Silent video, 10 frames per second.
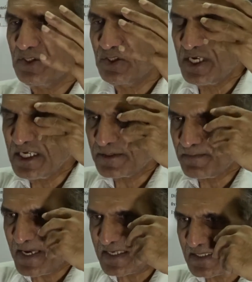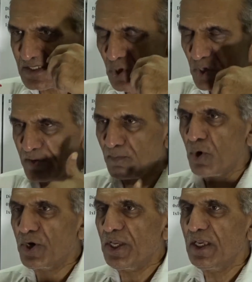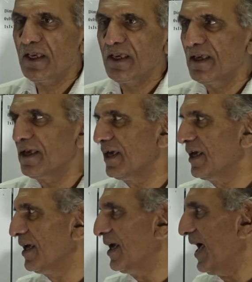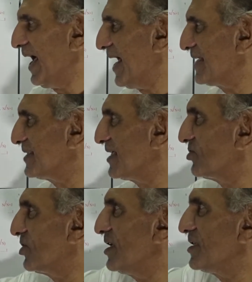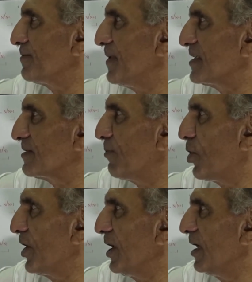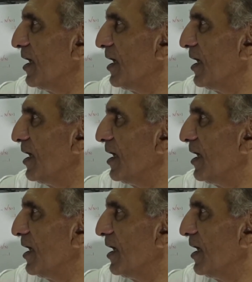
three-space solid body, as a three-space body,